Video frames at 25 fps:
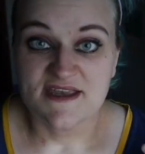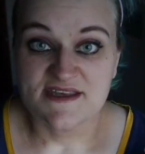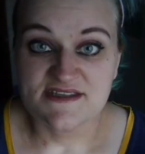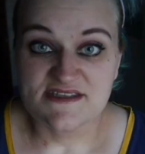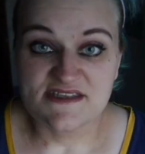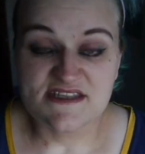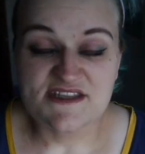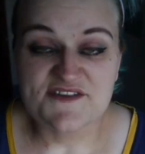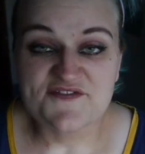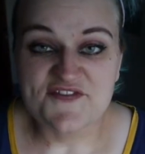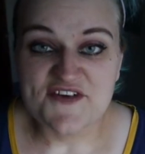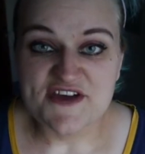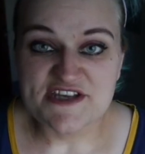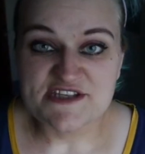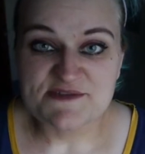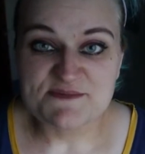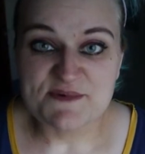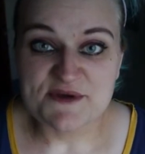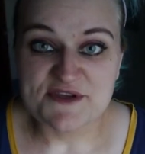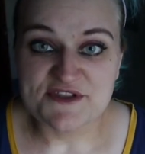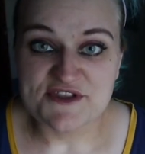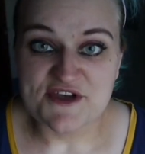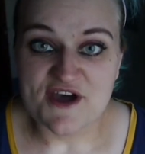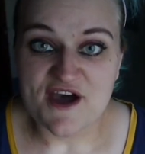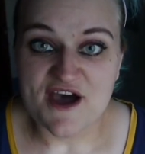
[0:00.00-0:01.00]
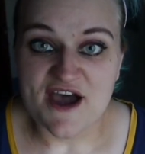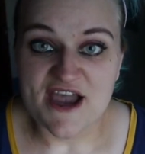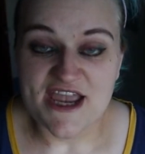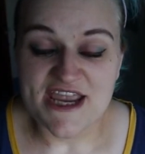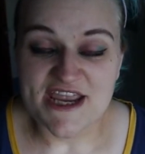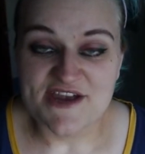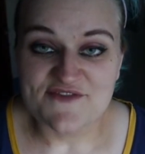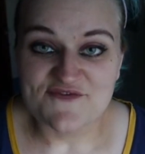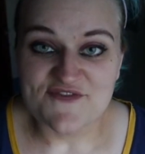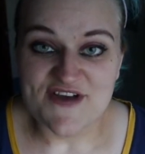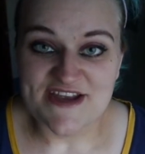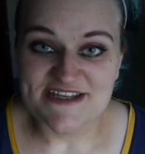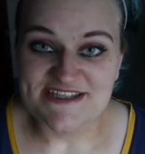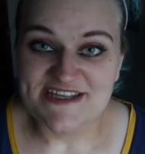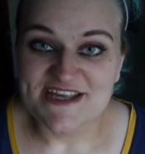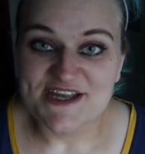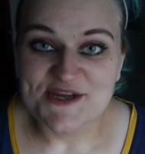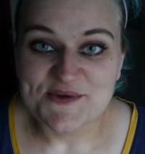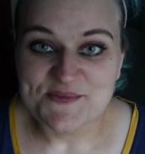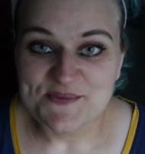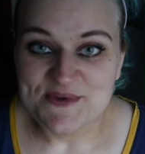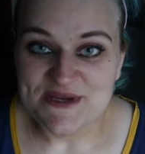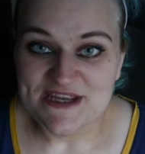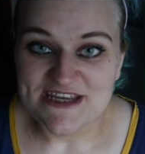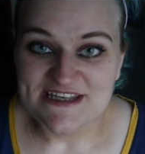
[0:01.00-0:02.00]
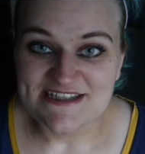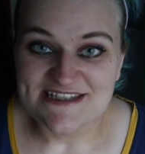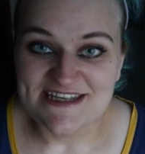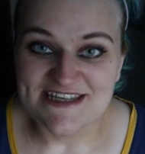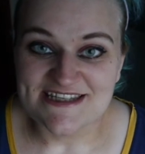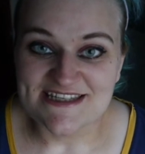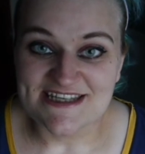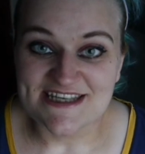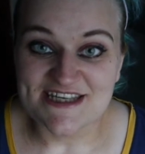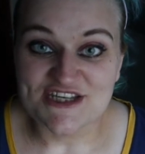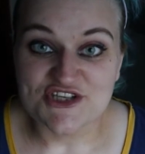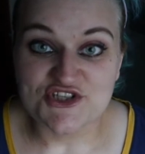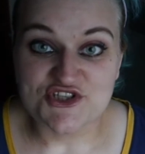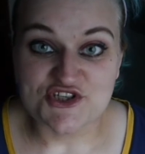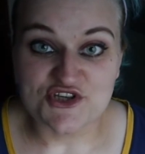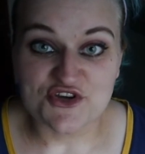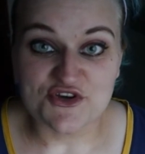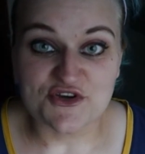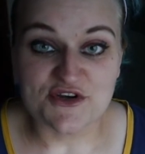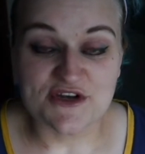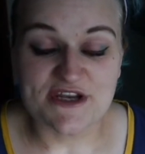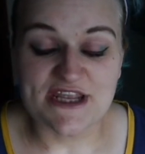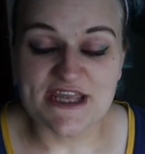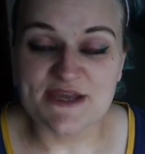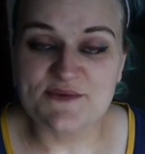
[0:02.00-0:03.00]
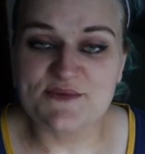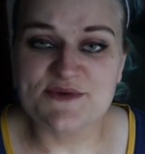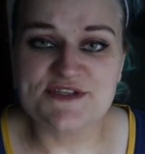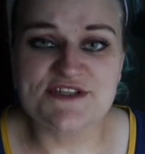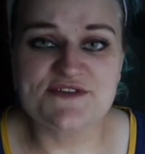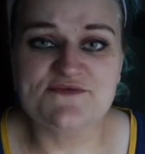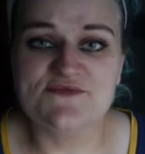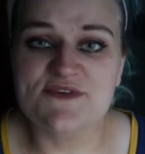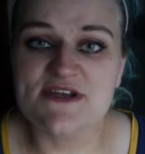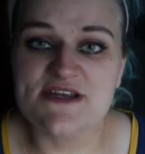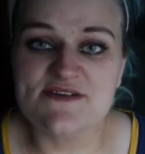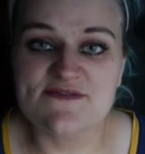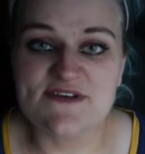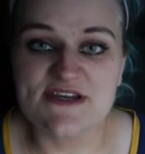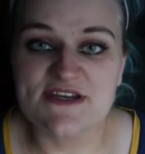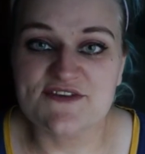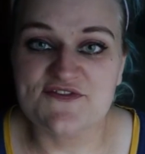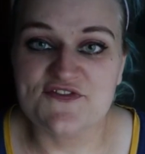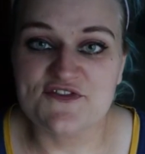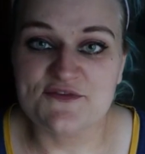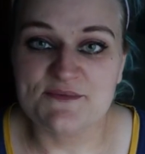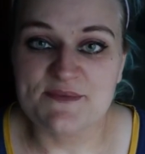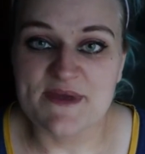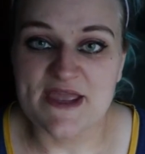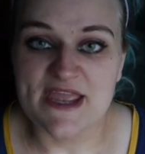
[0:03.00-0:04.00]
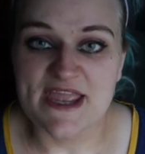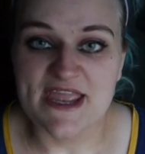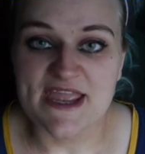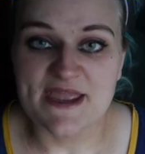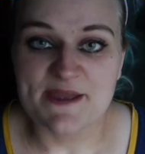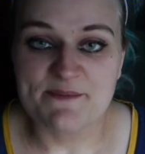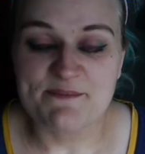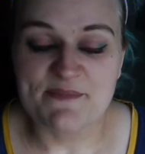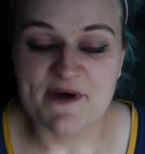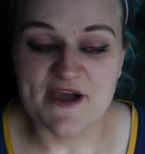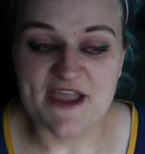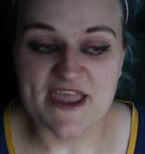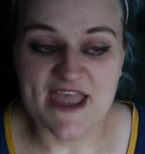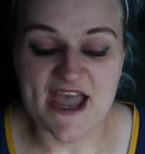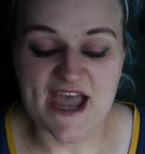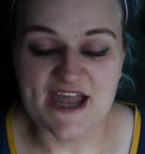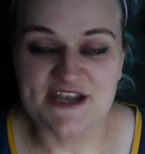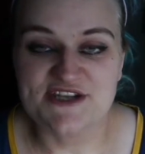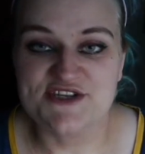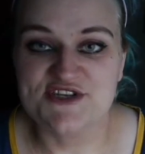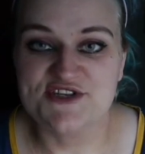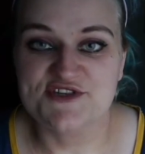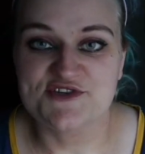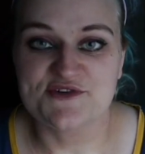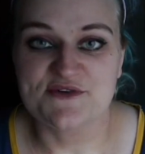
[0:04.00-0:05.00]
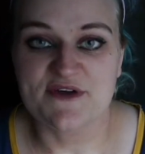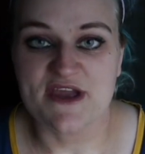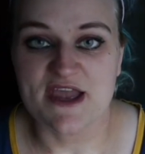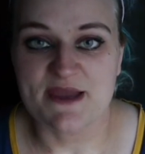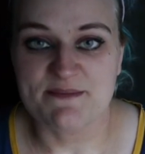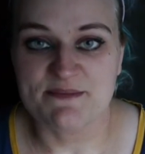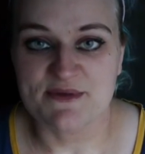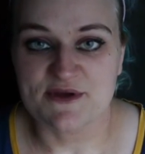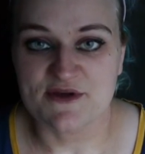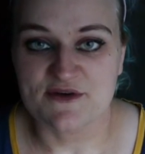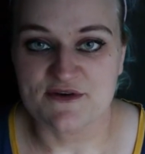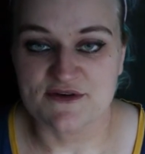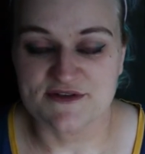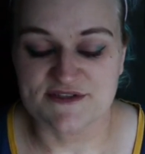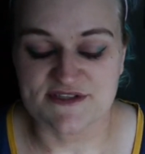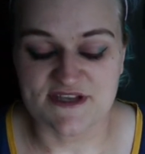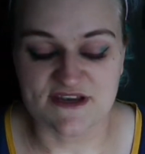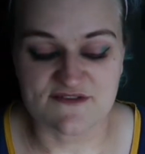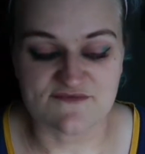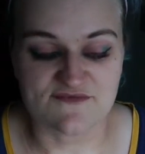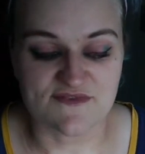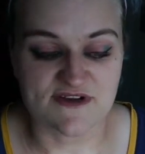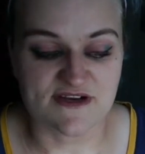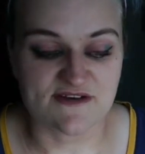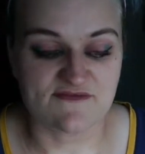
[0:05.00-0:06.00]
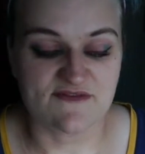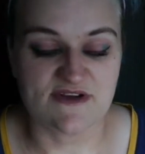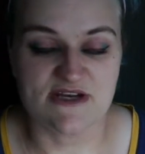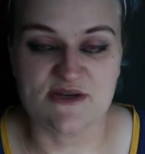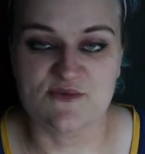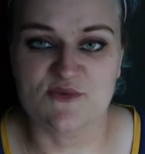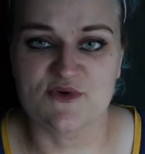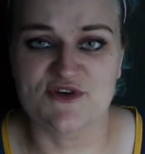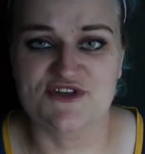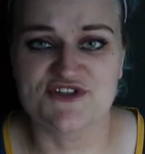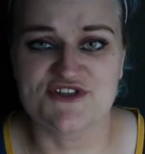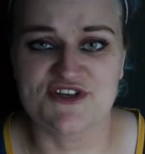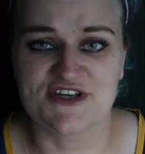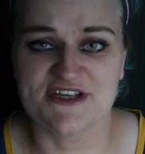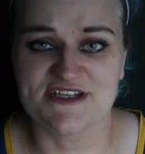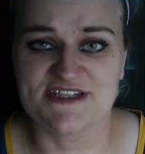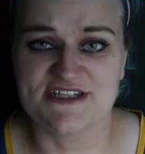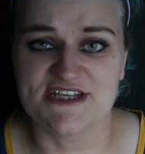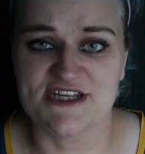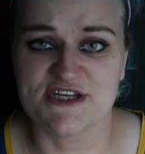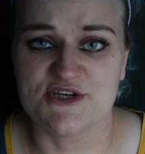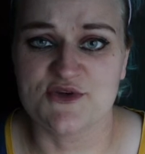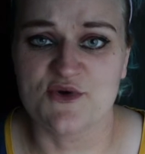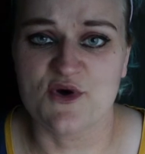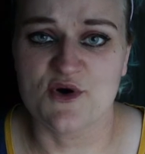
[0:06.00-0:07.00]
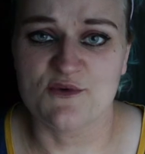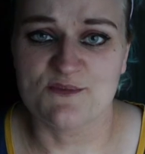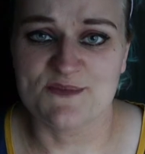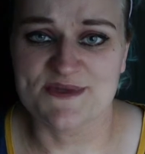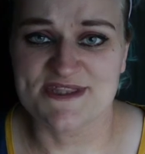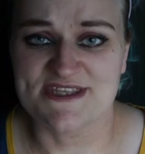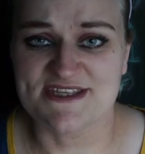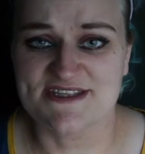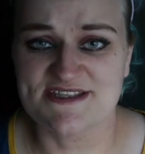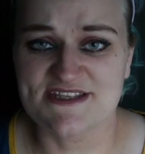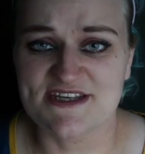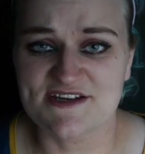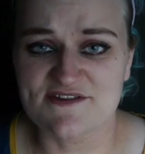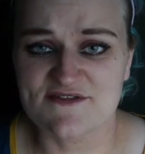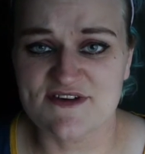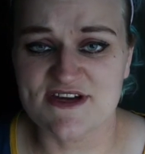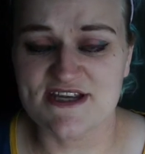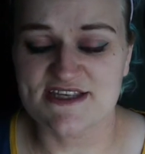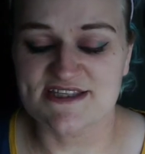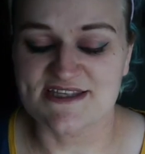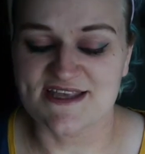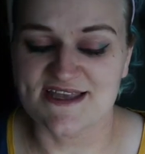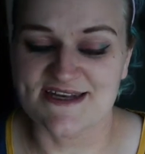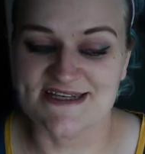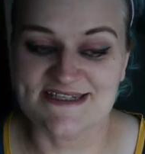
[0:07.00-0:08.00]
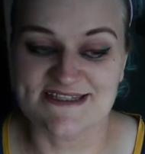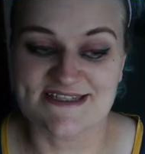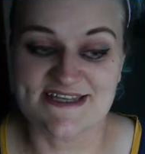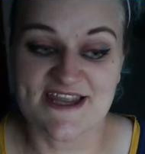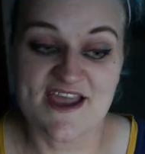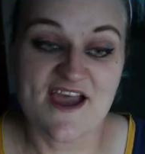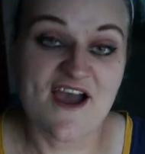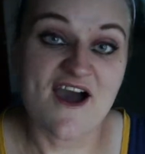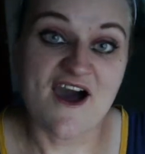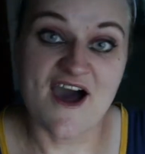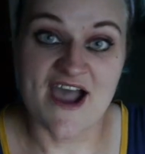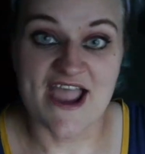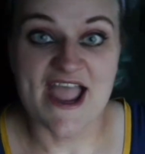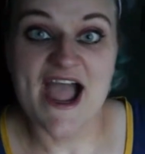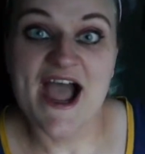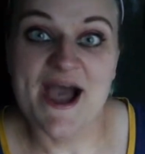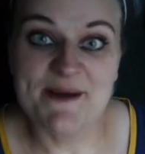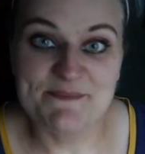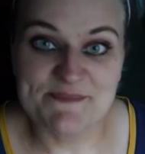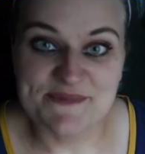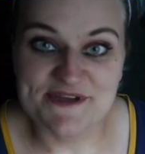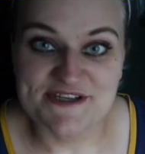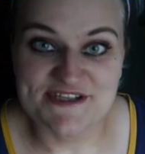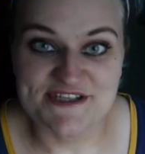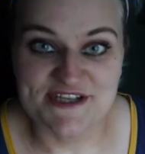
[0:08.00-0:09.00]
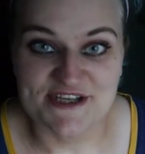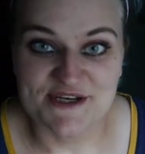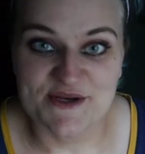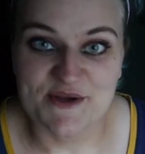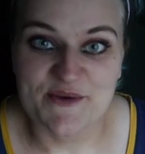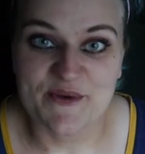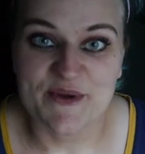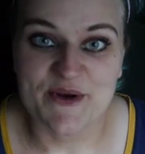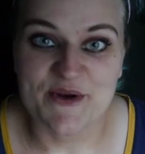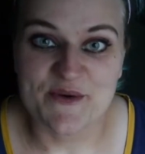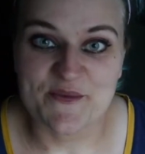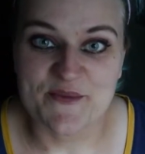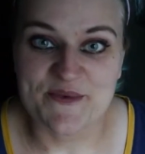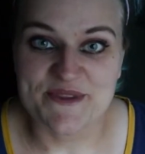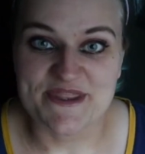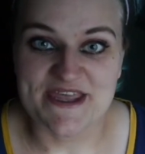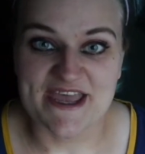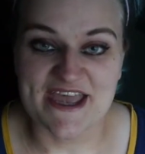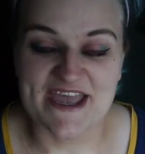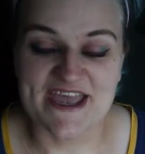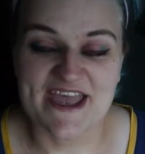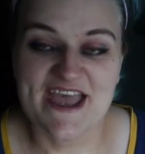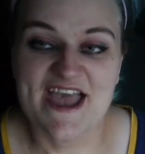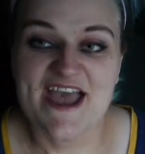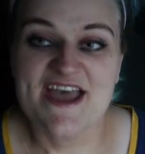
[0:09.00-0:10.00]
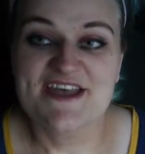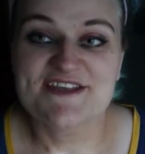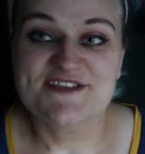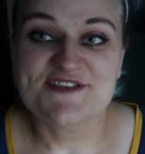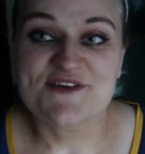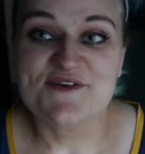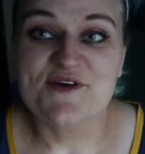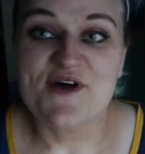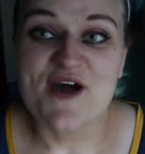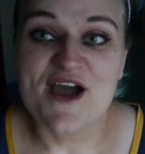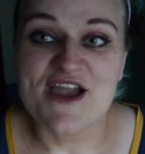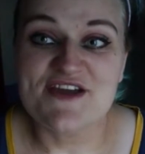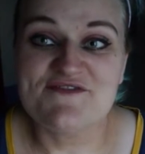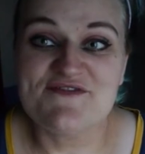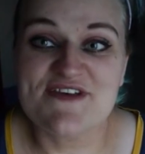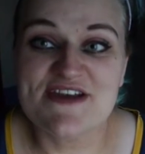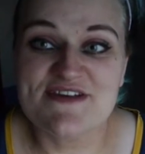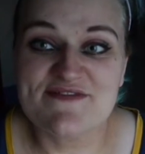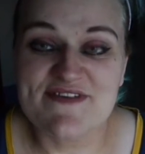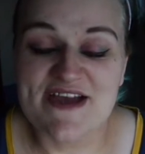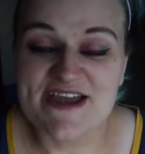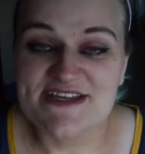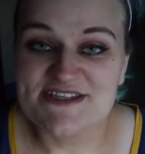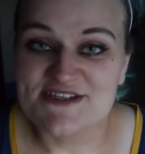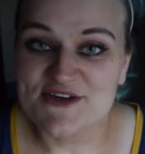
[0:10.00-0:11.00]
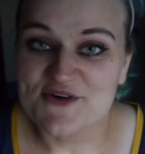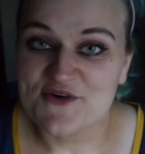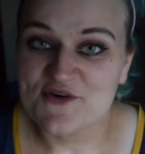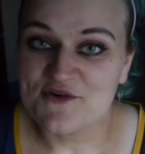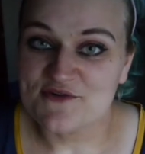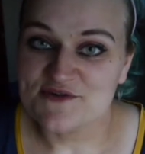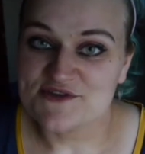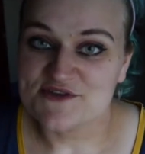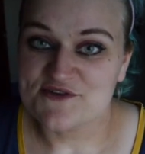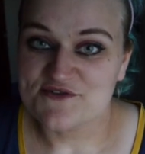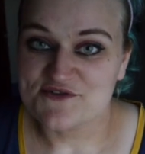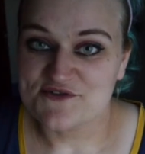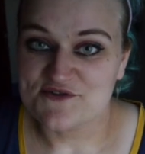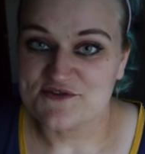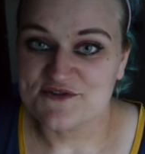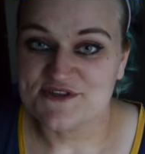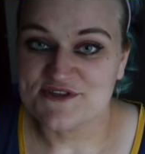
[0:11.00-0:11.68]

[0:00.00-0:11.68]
So the first book that I read and completed in June, it was a reread for me, but I had to do it because I really want to continue on with the series and I am continuing on with it. So I reread A Court of